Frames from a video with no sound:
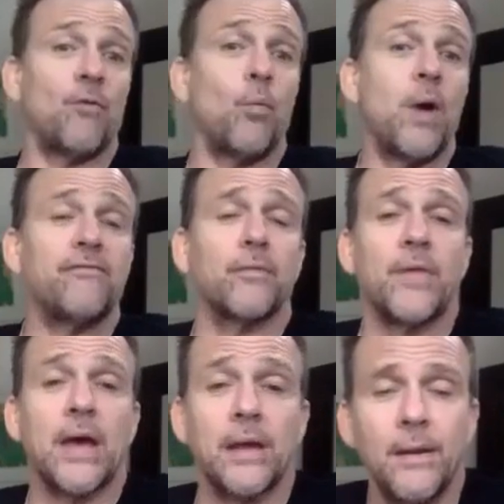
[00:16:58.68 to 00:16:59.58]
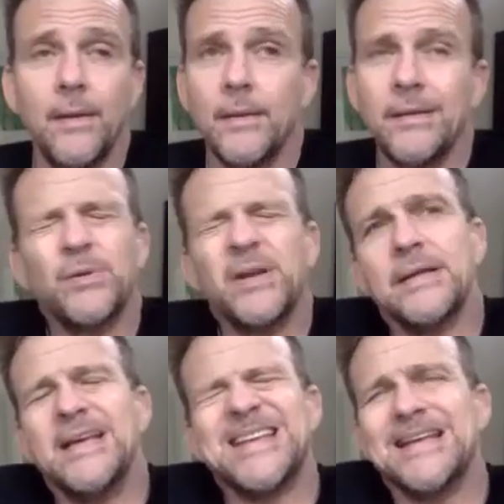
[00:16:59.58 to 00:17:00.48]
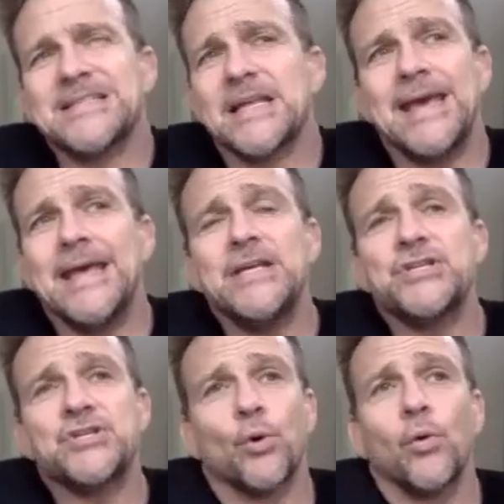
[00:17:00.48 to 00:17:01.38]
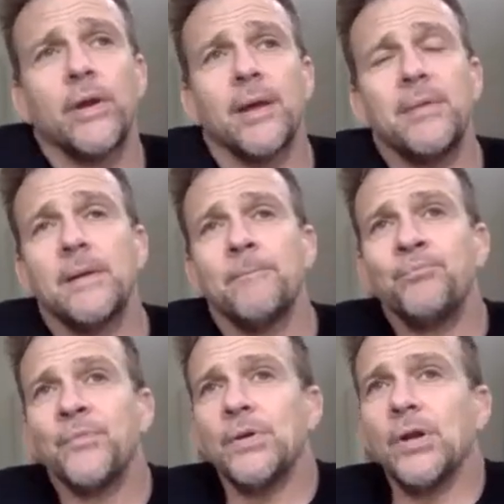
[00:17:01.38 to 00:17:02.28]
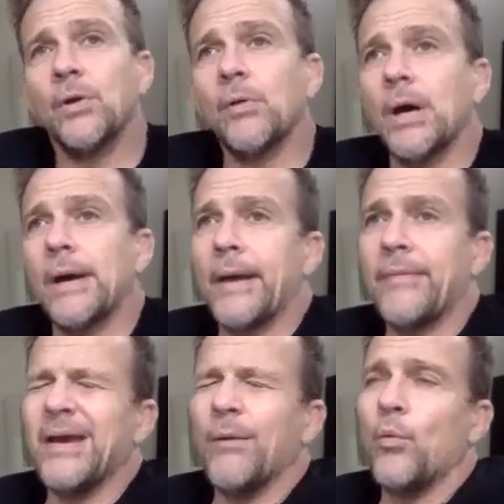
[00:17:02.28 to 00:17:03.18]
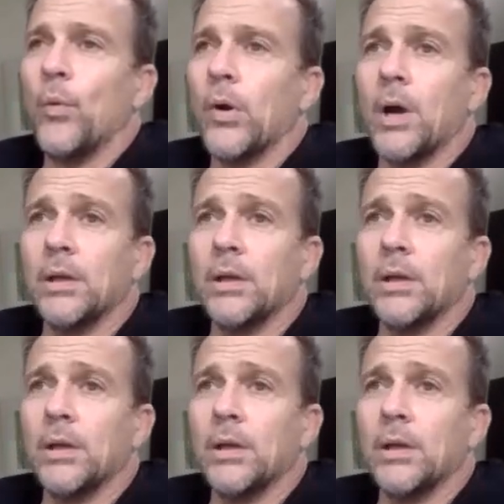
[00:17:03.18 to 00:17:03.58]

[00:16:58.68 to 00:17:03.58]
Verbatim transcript: away from that? You know, and it's, it's like any story. I mean, you know, I, I think we're all a